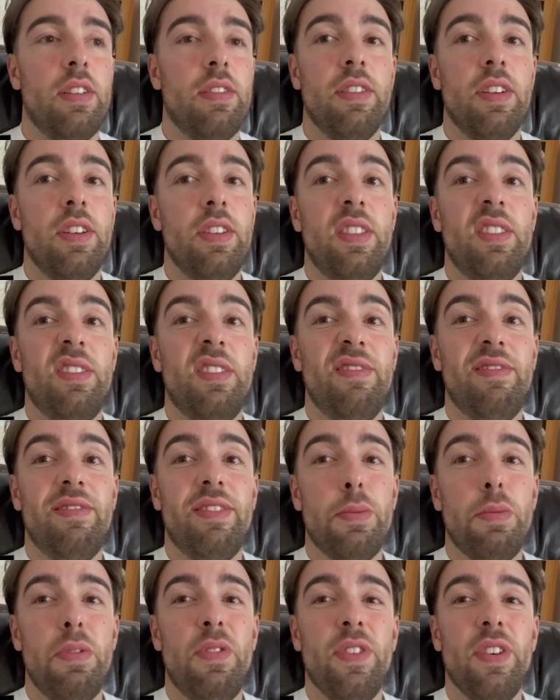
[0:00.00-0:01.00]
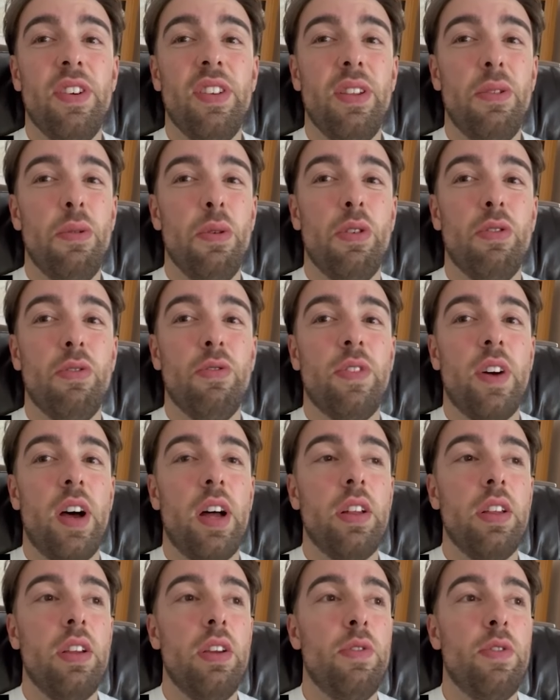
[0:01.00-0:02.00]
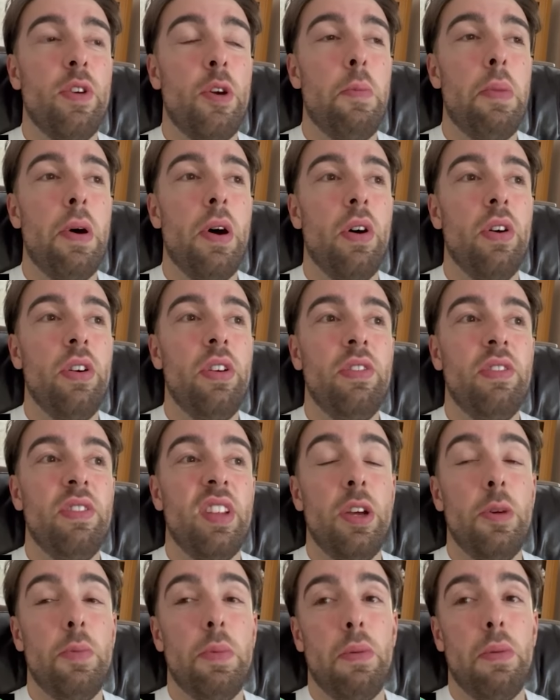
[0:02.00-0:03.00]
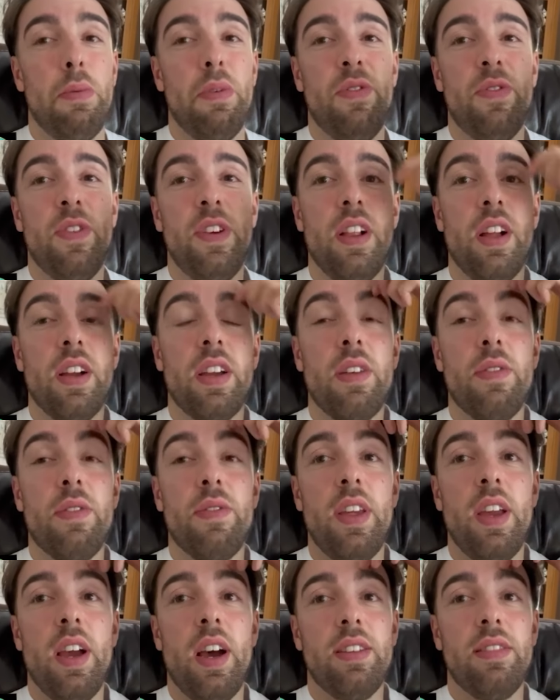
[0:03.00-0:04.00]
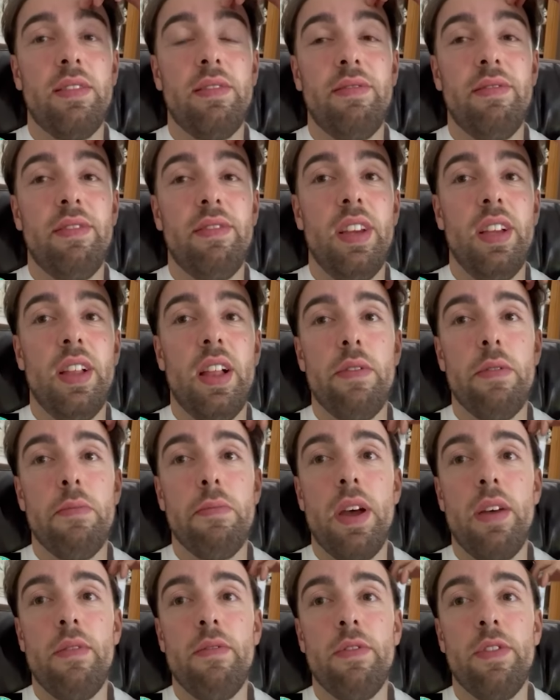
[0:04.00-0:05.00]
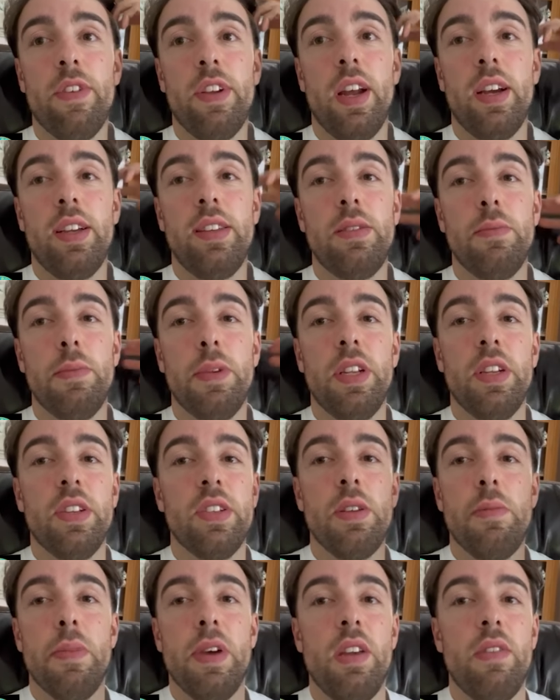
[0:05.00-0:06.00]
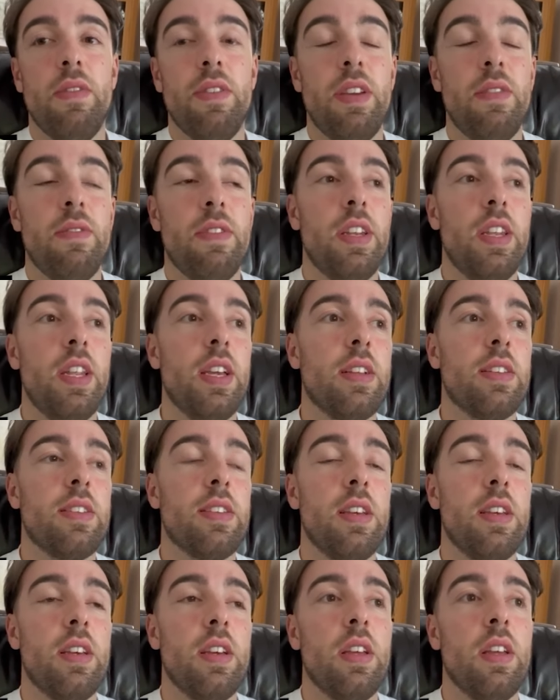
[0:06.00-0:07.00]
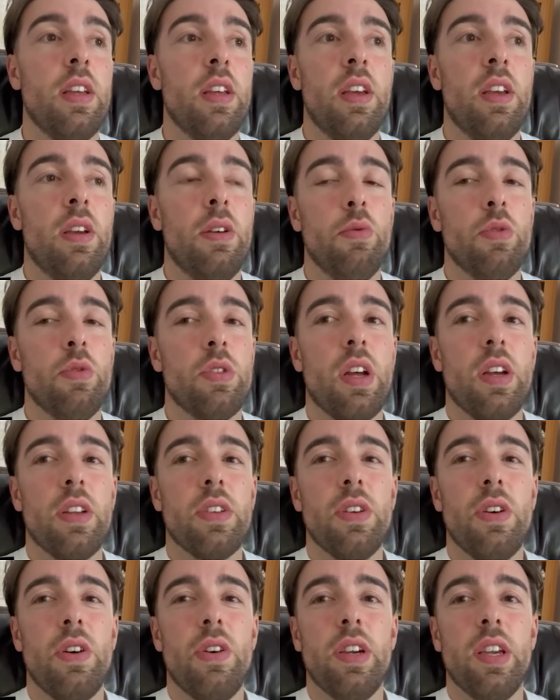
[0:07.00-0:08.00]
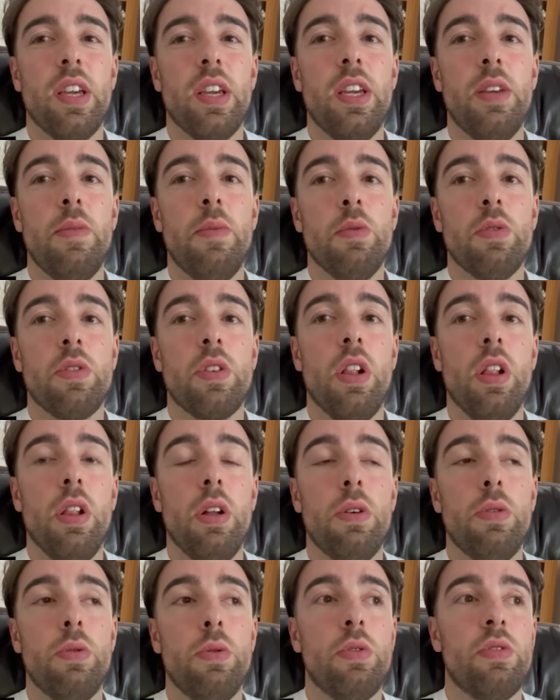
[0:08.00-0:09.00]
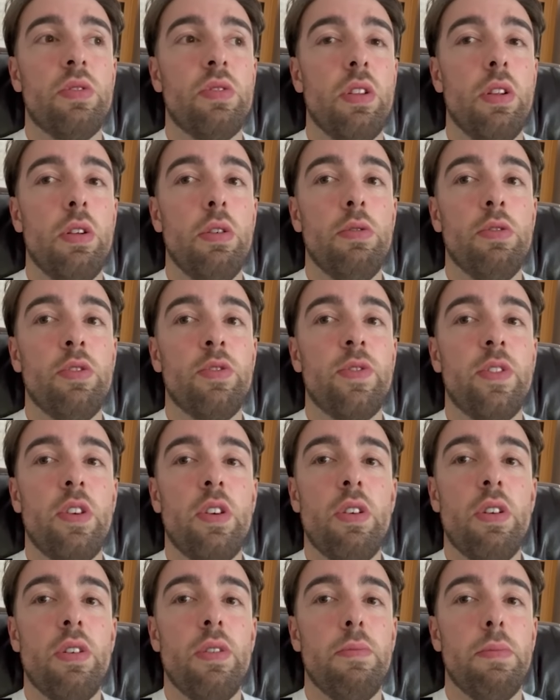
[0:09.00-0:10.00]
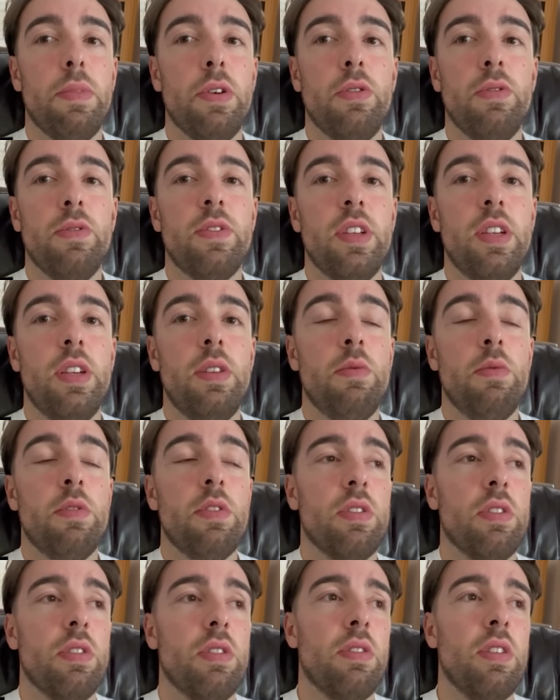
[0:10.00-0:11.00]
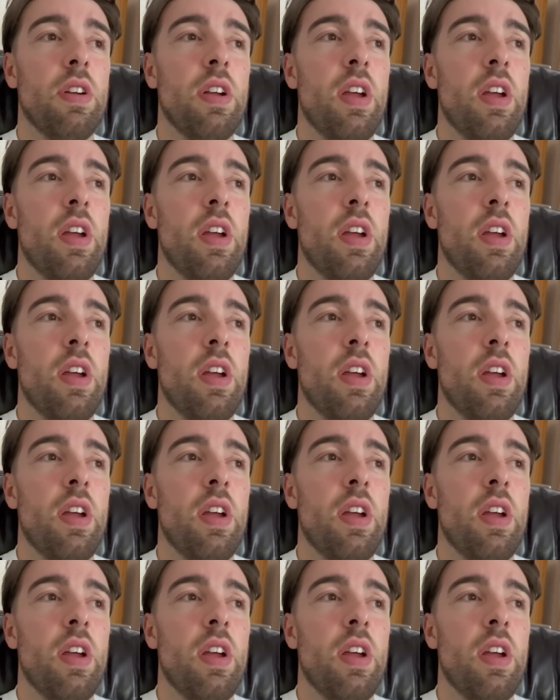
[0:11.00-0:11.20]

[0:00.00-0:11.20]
and to be fair, they were good value for a point. They'll probably feel like if they had eleven men for ninety minutes, they may have even nicked it. It was that sort of game. It was close, close fought, both teams. So